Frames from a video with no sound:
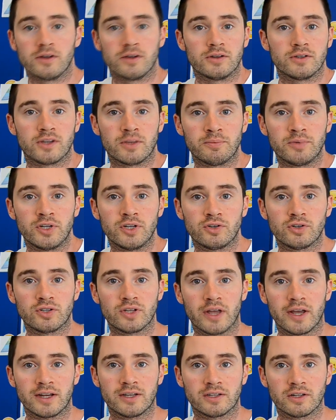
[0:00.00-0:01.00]
Some teachers
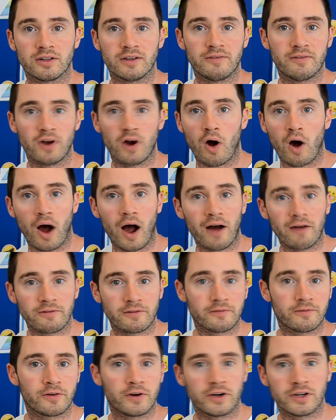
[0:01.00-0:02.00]
like to leave it
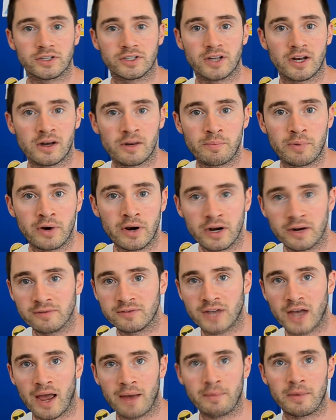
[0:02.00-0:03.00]
off for an extended period of
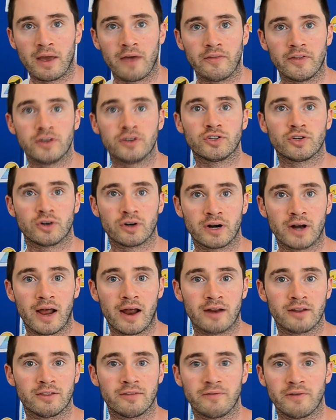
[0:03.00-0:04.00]
time and then turn it
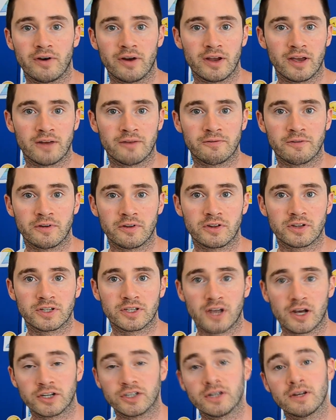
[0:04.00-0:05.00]
on at the very end for the
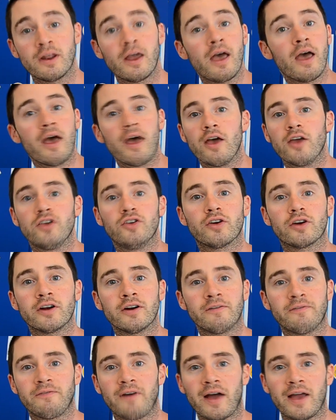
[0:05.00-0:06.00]
discussion. You're
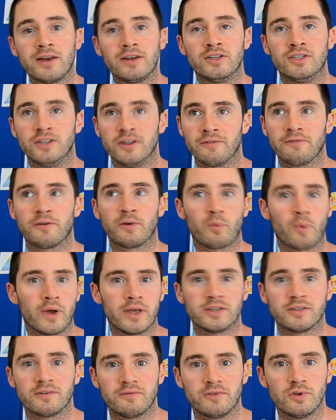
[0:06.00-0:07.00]
going to find different
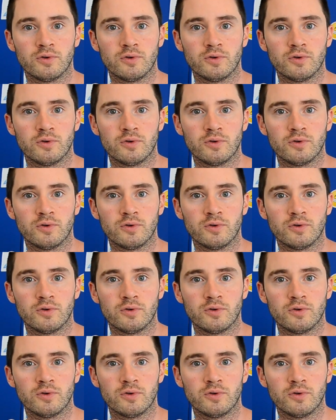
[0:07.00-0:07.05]
ways of